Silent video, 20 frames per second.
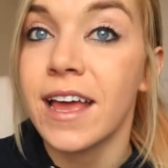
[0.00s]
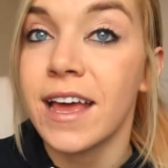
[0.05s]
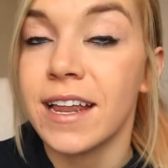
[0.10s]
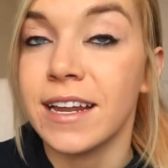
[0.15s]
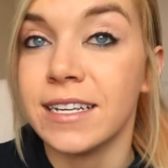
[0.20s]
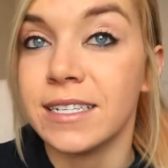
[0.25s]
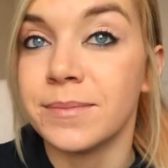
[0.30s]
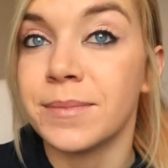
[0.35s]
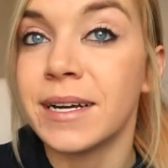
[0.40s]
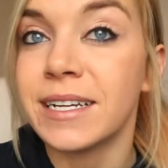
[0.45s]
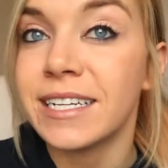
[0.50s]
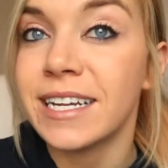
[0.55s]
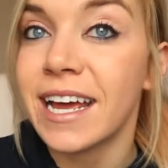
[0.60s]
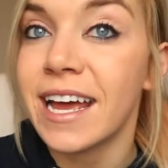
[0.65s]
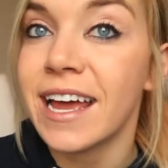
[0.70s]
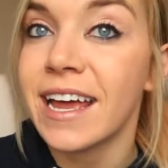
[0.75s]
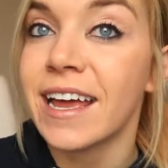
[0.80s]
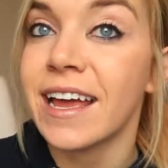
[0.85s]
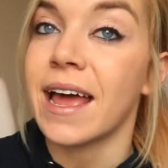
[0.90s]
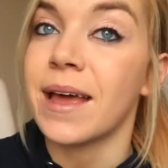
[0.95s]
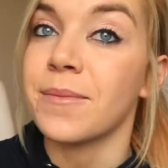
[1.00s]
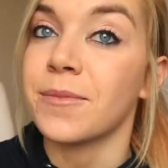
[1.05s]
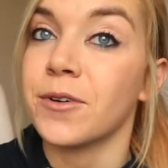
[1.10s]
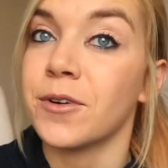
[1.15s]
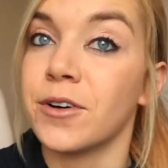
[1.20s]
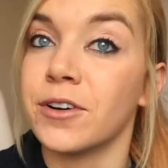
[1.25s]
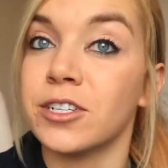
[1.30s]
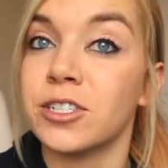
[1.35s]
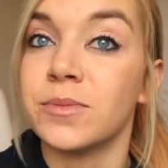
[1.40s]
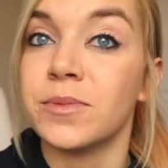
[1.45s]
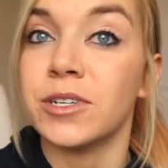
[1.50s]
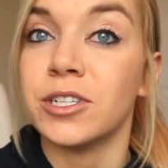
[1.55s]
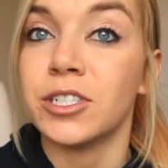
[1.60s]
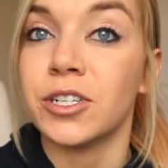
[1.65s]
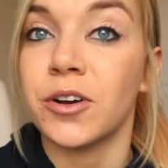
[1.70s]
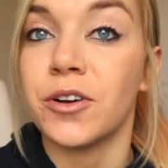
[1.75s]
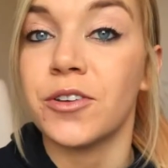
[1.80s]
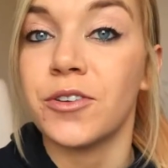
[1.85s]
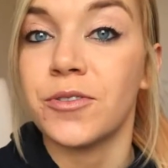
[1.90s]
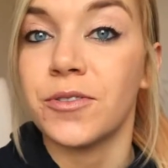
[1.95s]
It is Monday. I am going to be
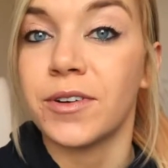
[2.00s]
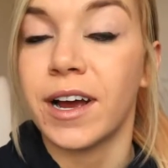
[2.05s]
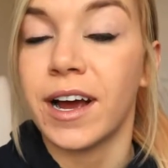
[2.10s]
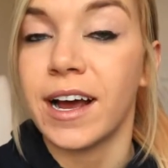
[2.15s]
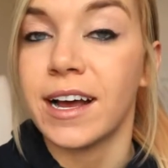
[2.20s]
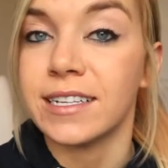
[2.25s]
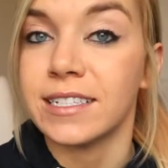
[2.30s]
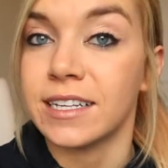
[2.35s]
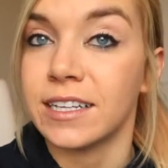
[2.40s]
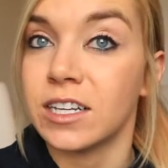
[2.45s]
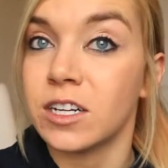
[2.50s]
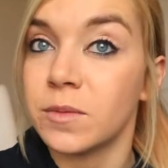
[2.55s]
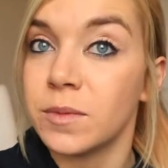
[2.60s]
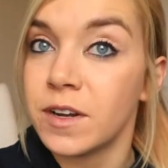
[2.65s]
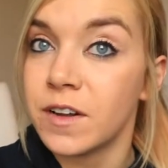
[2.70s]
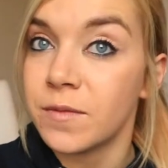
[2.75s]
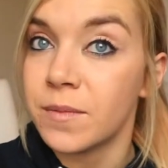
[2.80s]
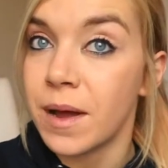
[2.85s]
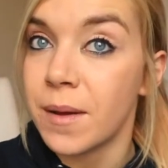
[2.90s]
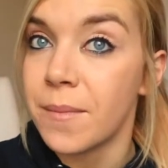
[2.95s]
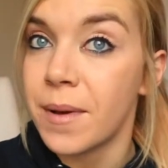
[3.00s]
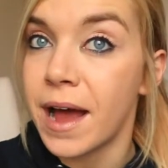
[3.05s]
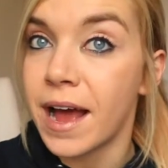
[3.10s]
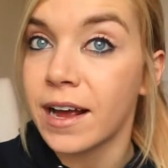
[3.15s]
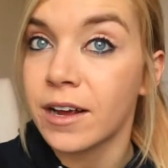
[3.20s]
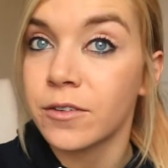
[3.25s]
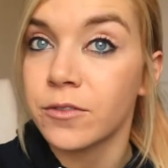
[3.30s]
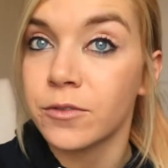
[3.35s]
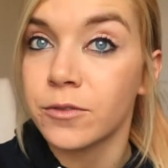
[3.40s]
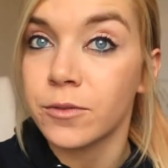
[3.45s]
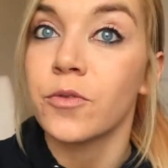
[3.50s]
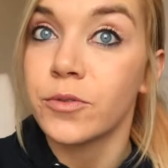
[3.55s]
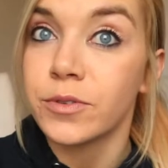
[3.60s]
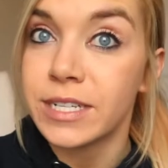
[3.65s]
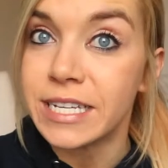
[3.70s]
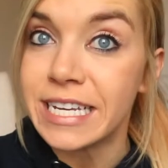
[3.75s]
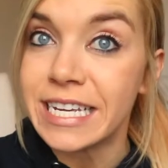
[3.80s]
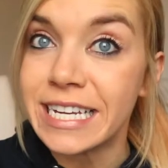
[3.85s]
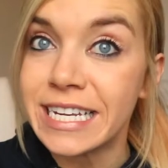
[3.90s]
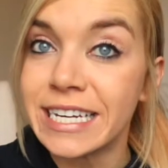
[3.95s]
showing you guys a little bit of my back
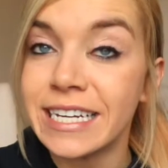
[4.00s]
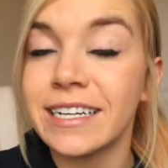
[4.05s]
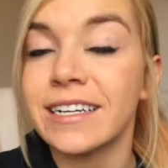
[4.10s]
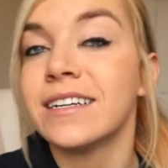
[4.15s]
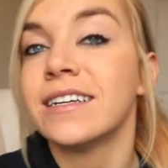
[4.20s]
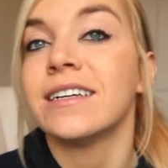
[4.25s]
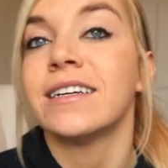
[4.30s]
routine,